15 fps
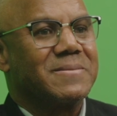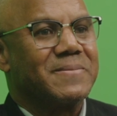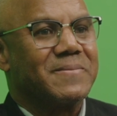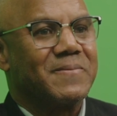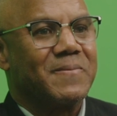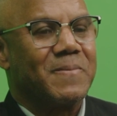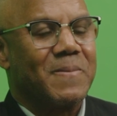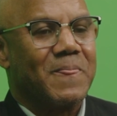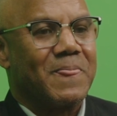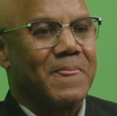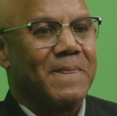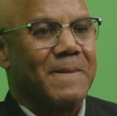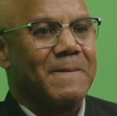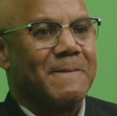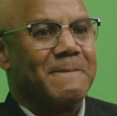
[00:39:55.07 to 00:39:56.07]
Now, before
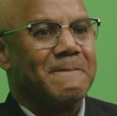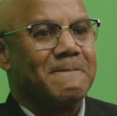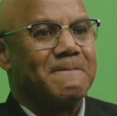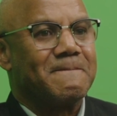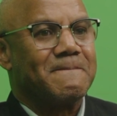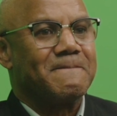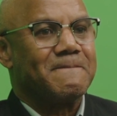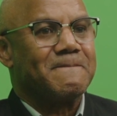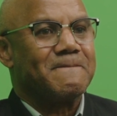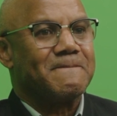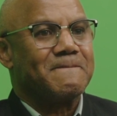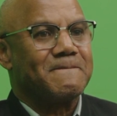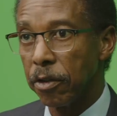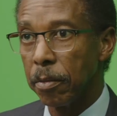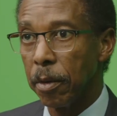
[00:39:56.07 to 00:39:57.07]
the break, you
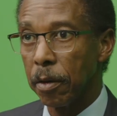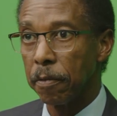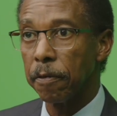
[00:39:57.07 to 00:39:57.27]
mentioned about